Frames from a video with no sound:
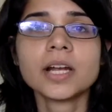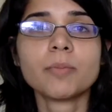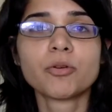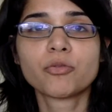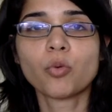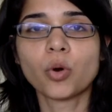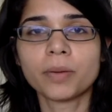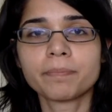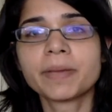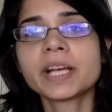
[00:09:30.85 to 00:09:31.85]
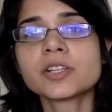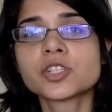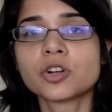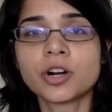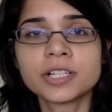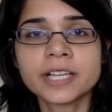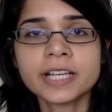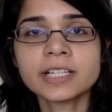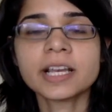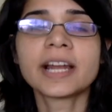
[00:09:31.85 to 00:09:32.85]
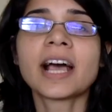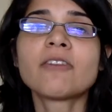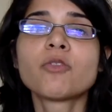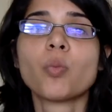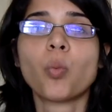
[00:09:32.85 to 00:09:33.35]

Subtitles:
Number 4, pick a start date and have a